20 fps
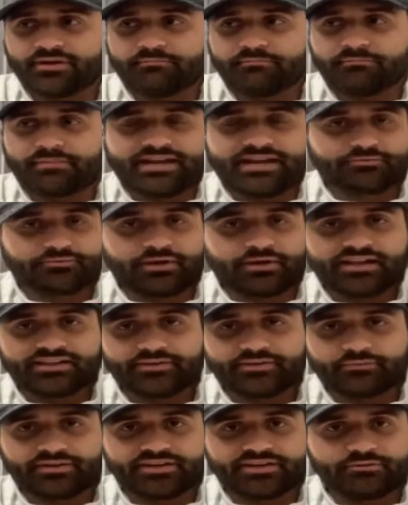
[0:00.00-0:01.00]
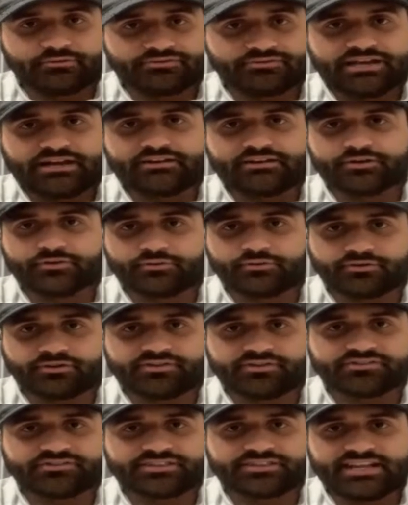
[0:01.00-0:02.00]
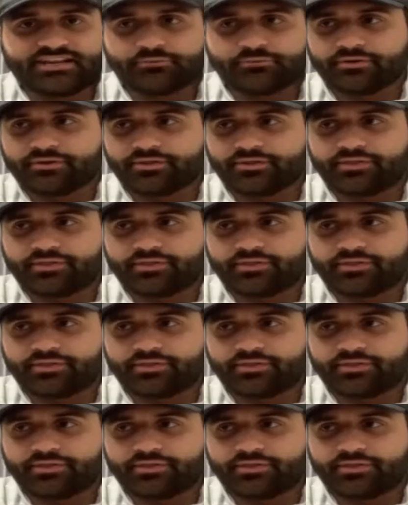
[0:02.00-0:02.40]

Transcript: Mike Riley, when he was out at Oregon State with,